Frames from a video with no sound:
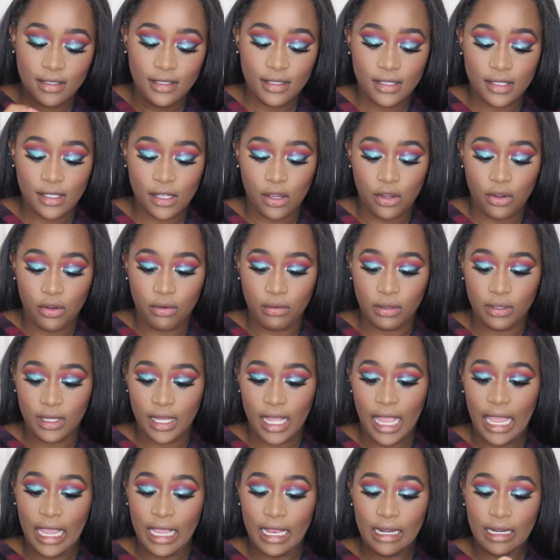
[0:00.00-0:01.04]
So,
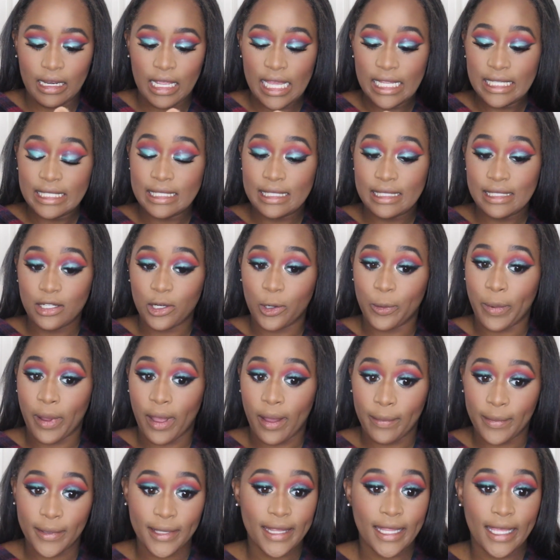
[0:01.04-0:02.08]
and it's still
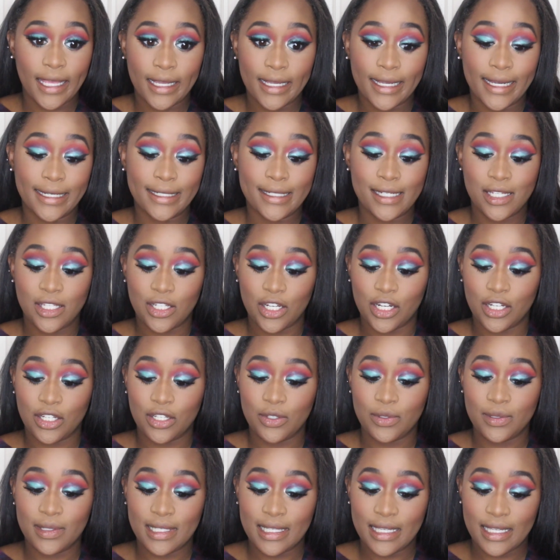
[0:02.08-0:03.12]
popping. Like, I just started
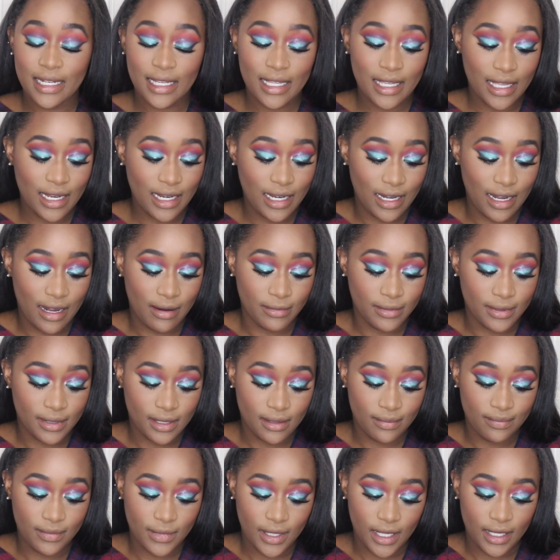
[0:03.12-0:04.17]
using it again, and I
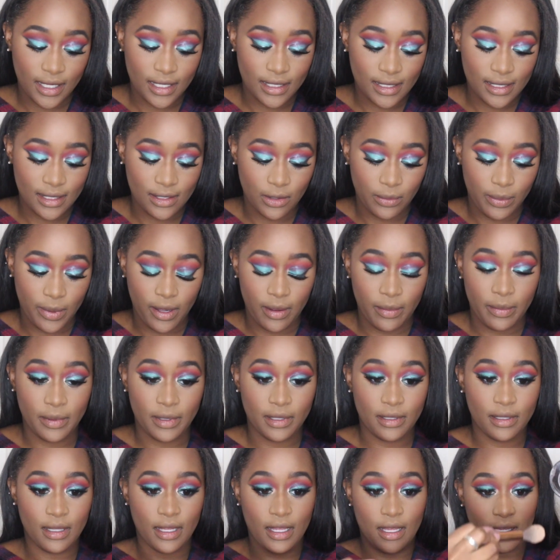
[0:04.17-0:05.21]
was like, it's still
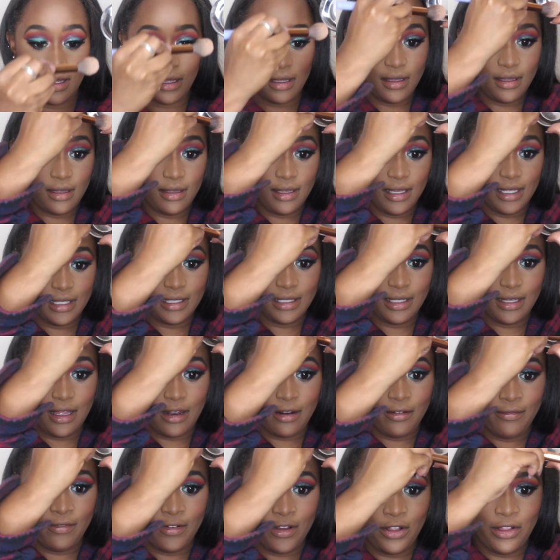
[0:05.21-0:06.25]
popping. Like, it's a lot
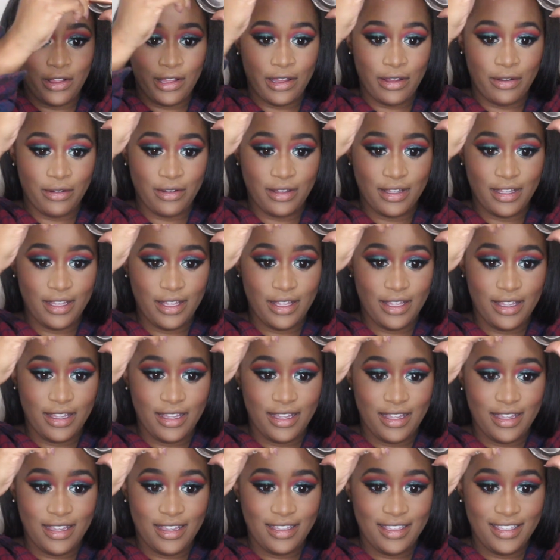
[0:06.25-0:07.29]
of fallout.
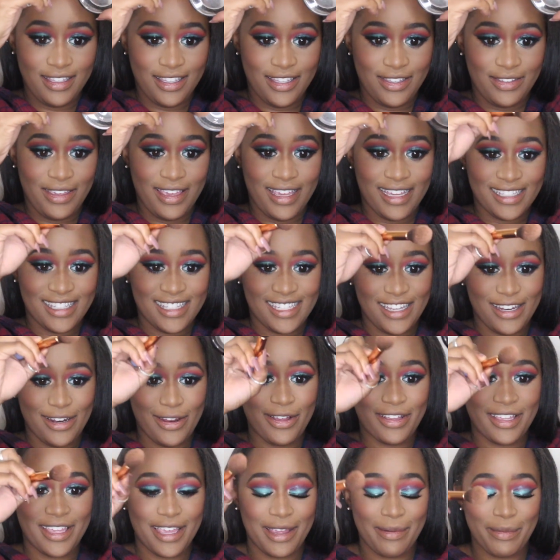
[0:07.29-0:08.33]
You can't see it
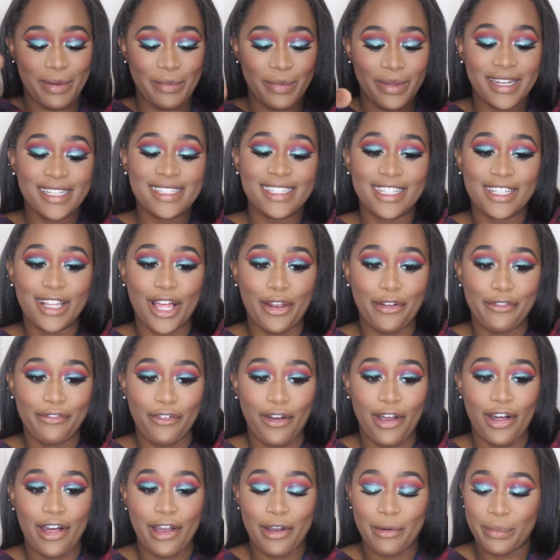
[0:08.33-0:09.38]
on camera, but it's a lot of
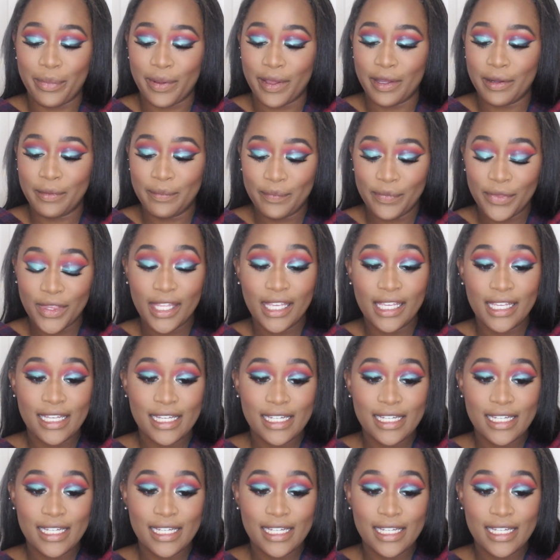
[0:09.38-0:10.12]
fallout, but